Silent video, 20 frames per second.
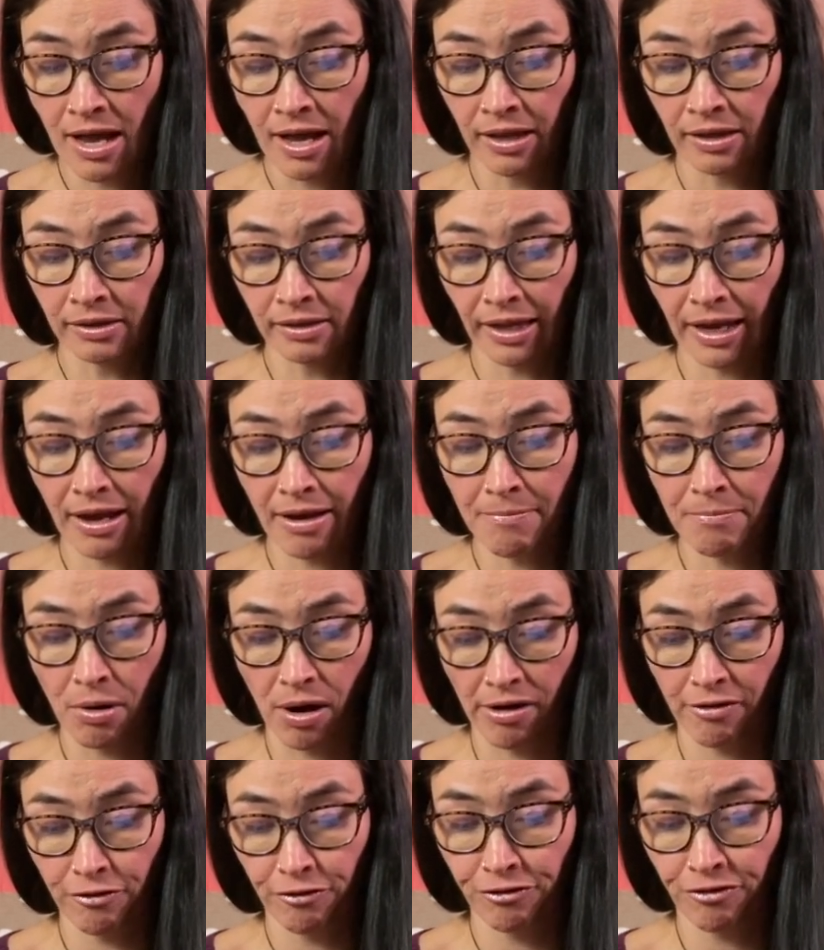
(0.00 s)
Lan
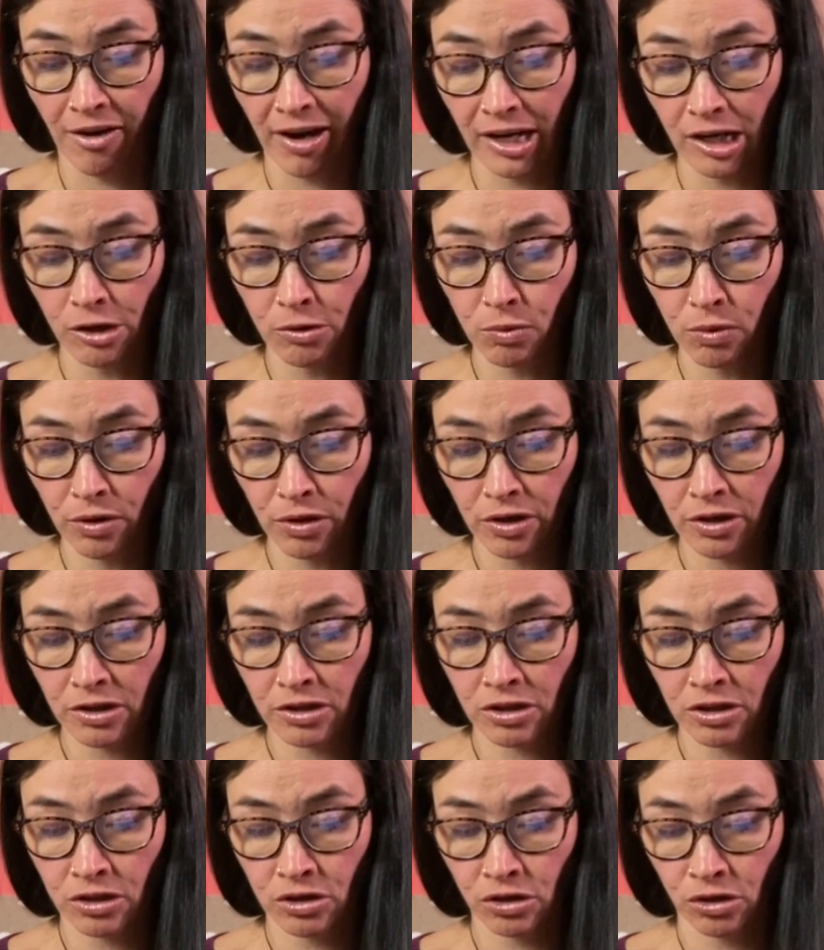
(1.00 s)
bought
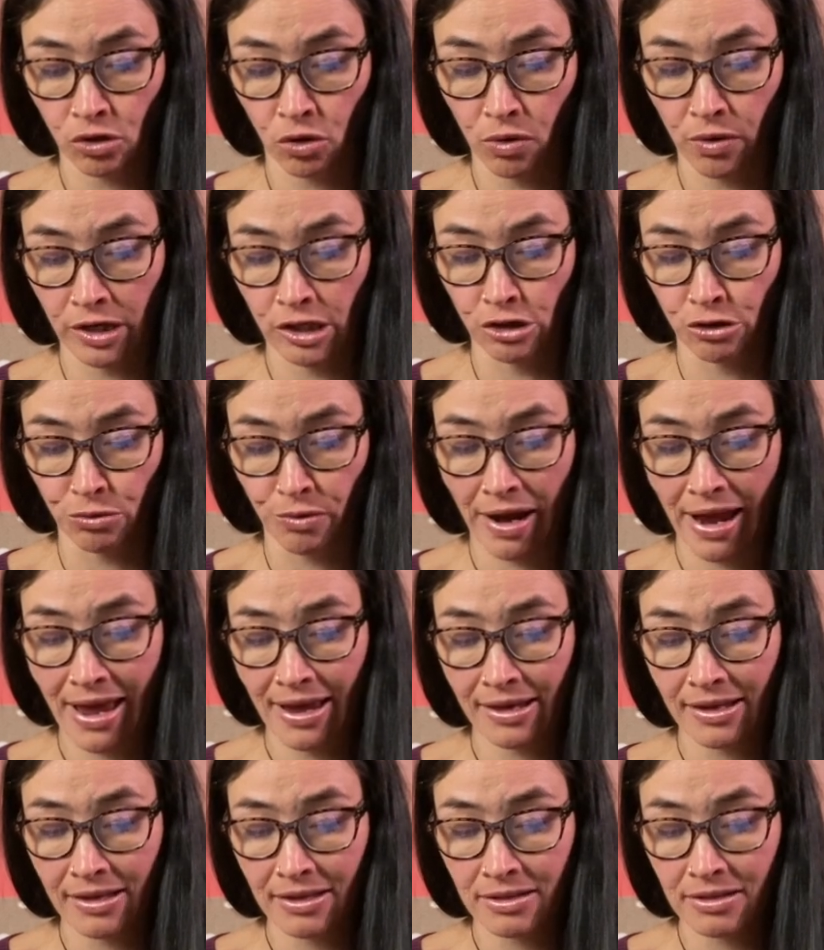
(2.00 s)
fireworks, toy
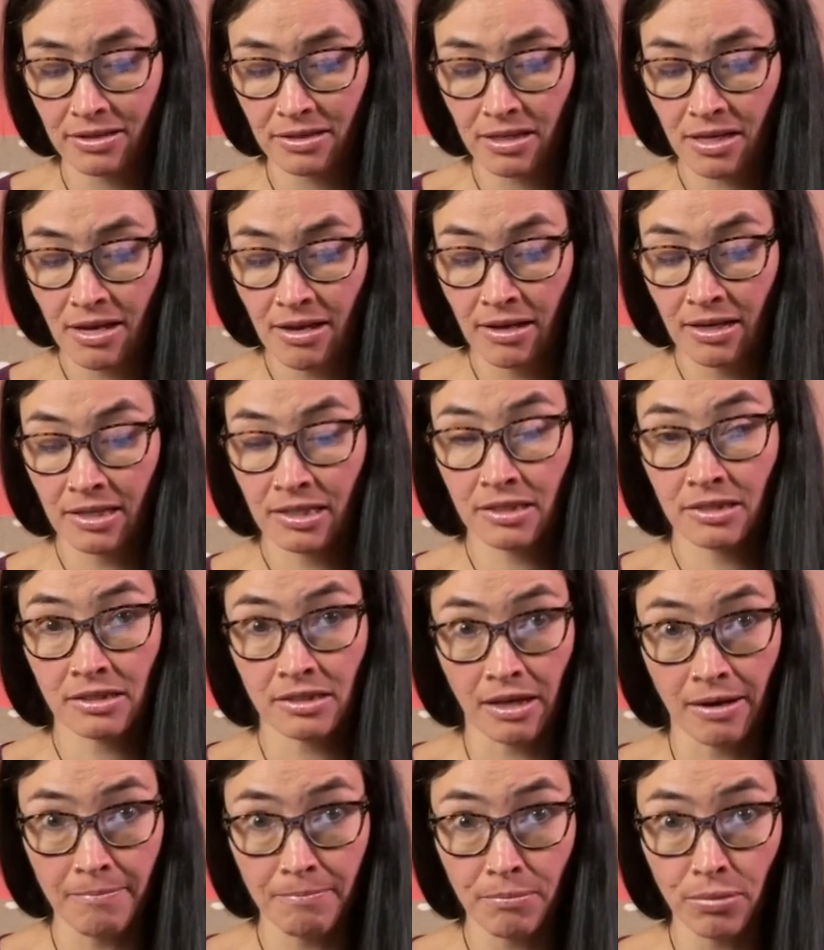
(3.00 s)
dragons,
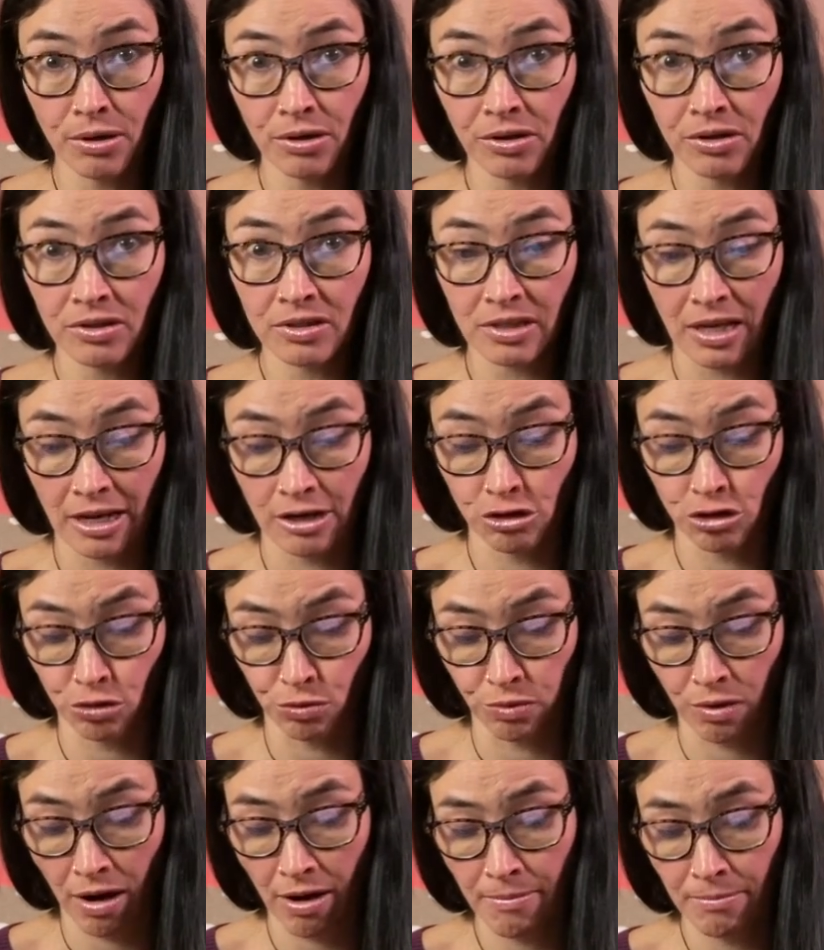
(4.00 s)
cymbals, and
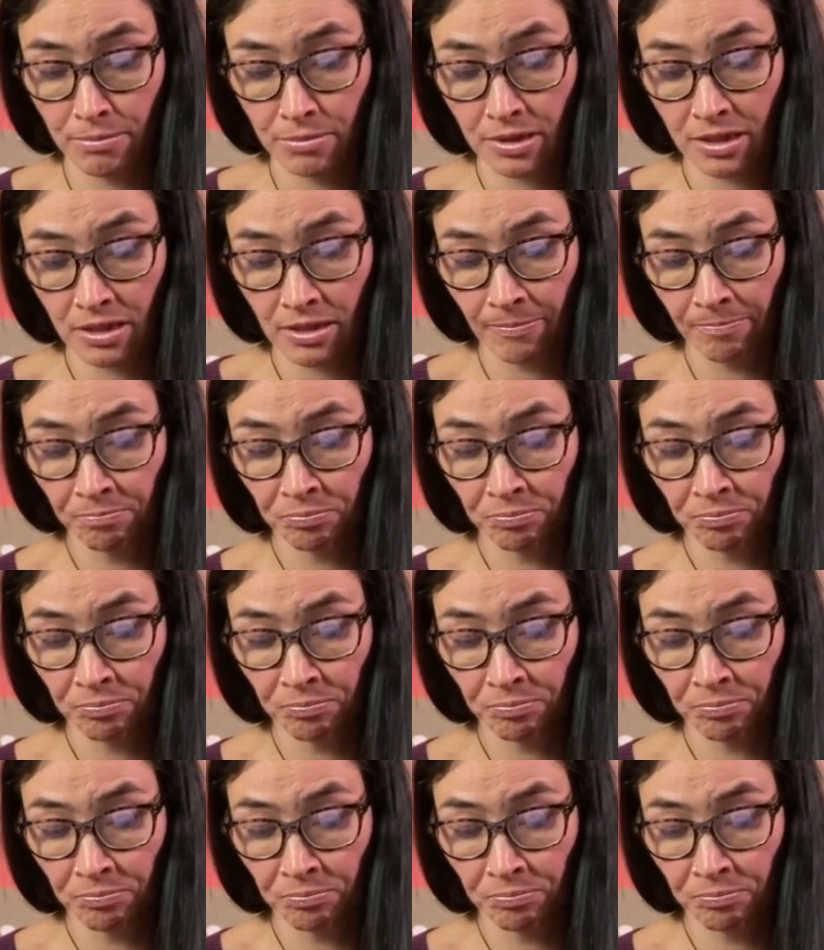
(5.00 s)
drums.